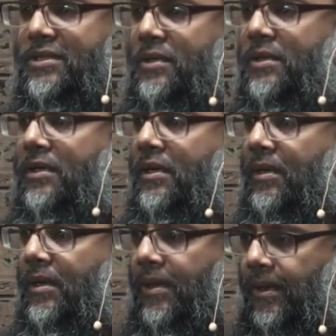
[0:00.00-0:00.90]
is though,
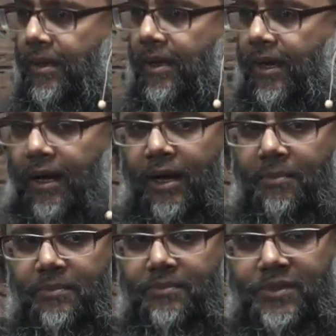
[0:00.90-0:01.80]

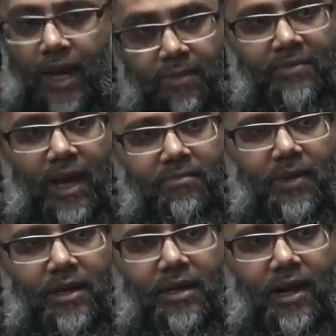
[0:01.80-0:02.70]
so
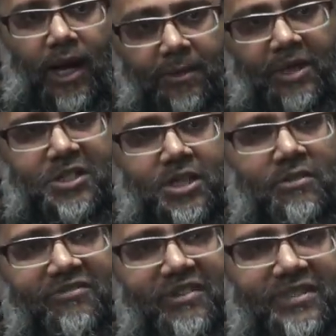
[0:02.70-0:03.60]
I'm going to
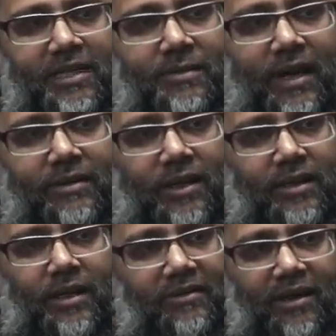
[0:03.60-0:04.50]
turn 50 in
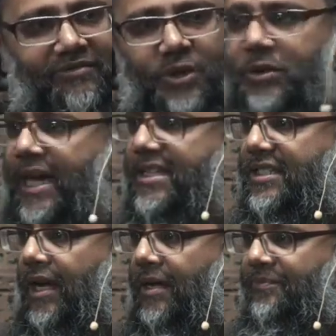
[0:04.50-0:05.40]
about a few
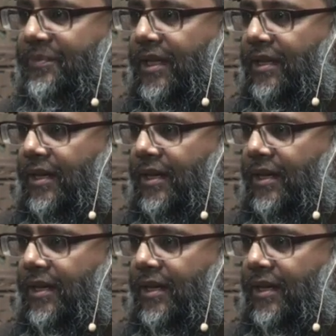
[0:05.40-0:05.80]
days' time.